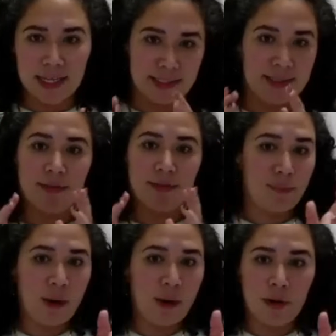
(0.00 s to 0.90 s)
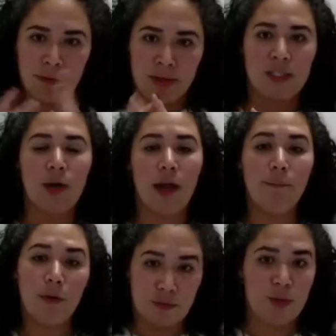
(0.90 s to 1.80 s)
That's the primary reason I
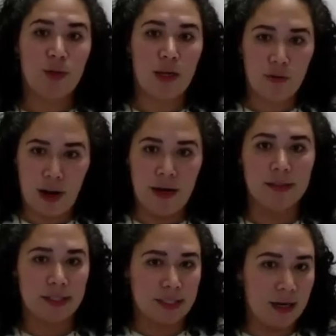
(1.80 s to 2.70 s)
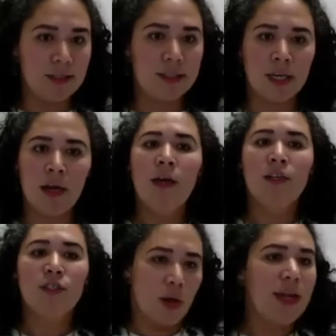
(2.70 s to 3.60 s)
moved to the United States.
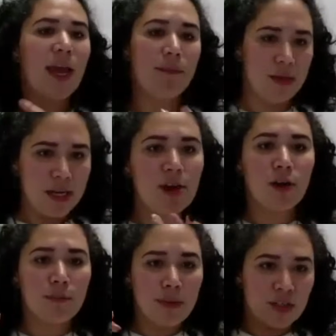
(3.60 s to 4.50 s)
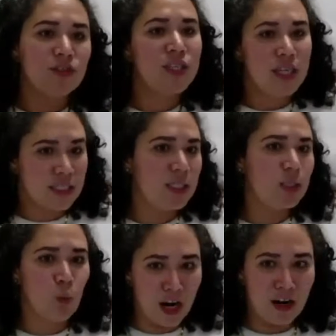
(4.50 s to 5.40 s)
So I came here because this
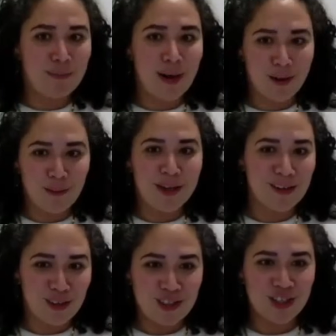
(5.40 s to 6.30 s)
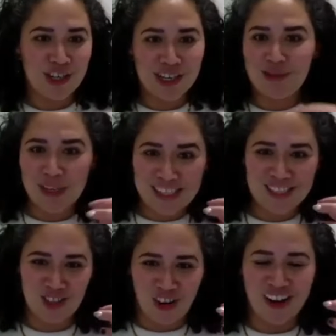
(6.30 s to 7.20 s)
is where biomedical engineering really
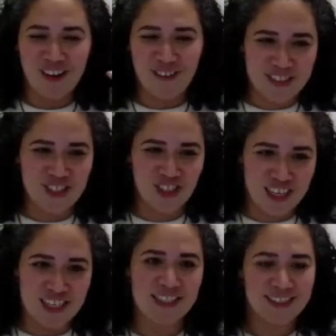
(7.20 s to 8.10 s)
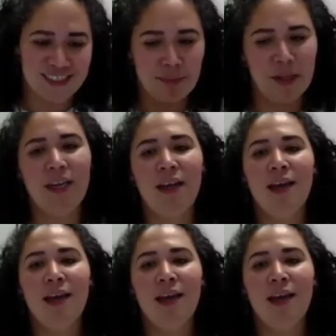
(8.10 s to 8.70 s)
started officially as a discipline.